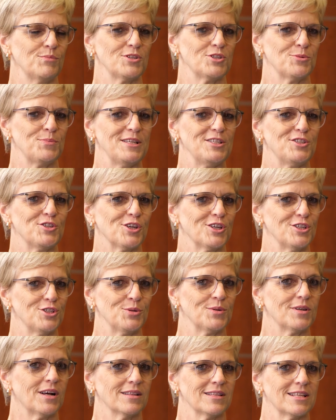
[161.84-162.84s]
which means you can
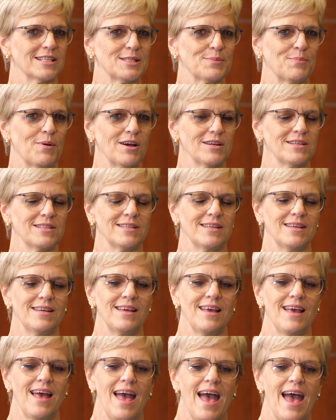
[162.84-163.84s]
do it on the spot.
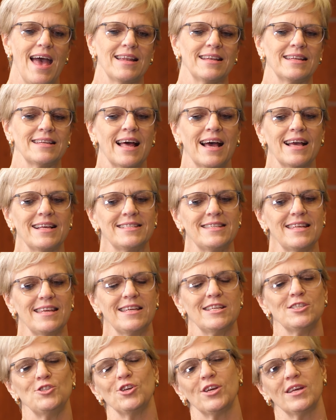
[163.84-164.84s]
And the nice
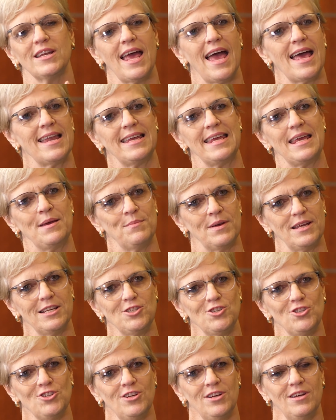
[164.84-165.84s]
thing is you can add an
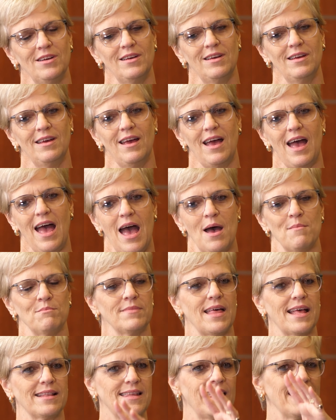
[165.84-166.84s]
image
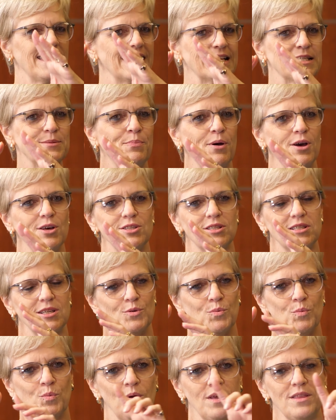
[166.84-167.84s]
that then gets
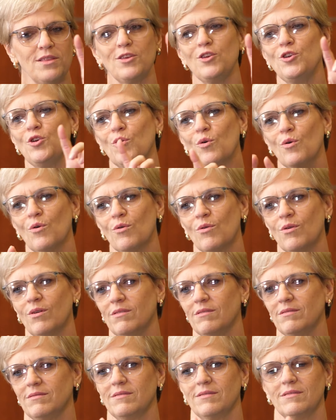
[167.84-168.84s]
posted with your
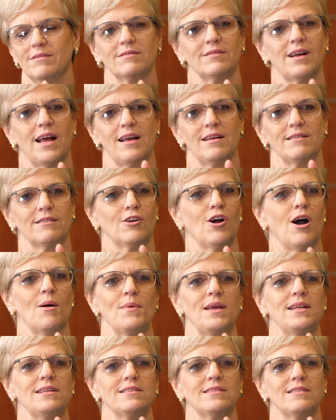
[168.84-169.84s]

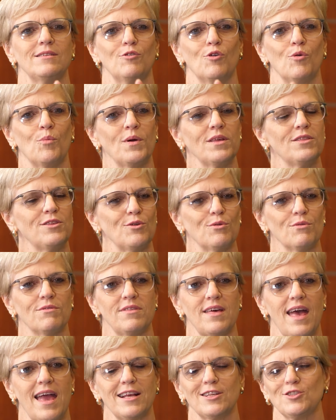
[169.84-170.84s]
comment or with your
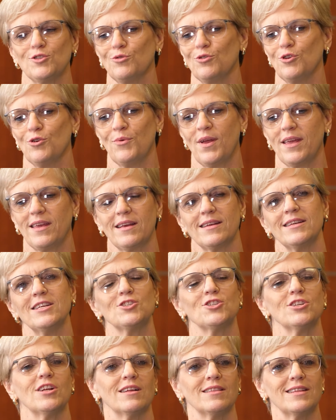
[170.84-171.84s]
thanks or your
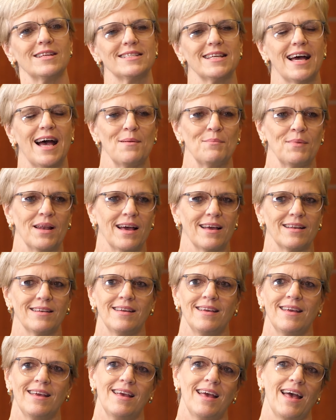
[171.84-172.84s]
recognition on the timeline.
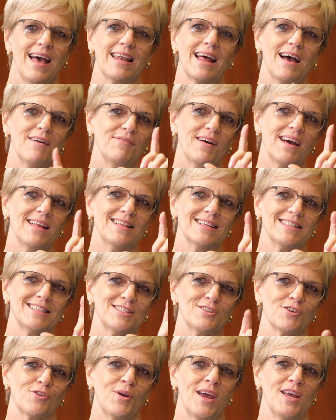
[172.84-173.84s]
And I find this
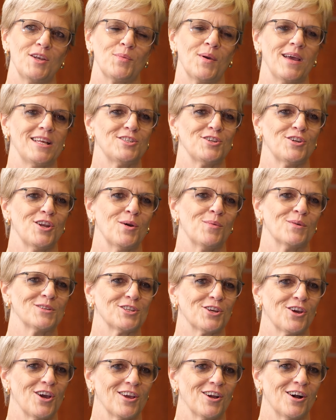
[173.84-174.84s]
is a great way to know
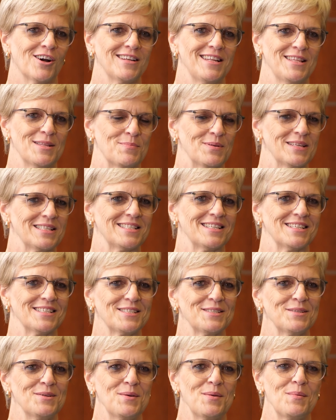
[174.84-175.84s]
what's going on in the
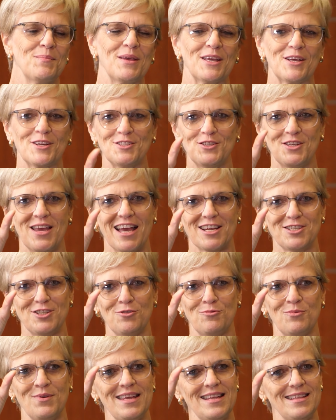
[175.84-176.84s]
business, because you
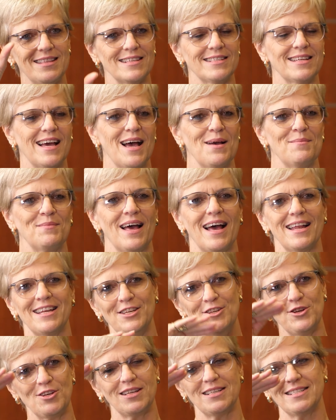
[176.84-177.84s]
actually read the timeline
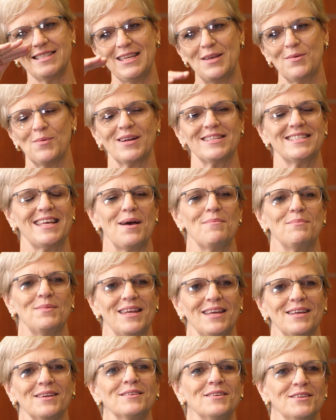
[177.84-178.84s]
and you can see what's happening.